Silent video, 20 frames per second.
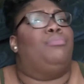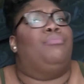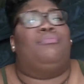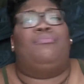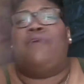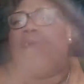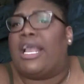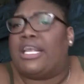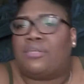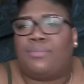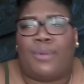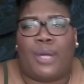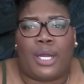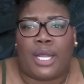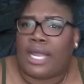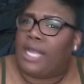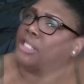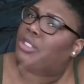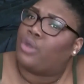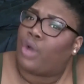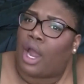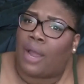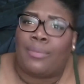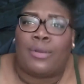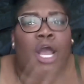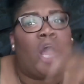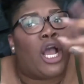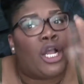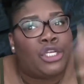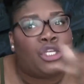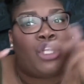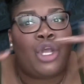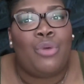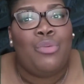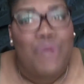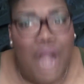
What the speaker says: Facebook, Instagram, cause you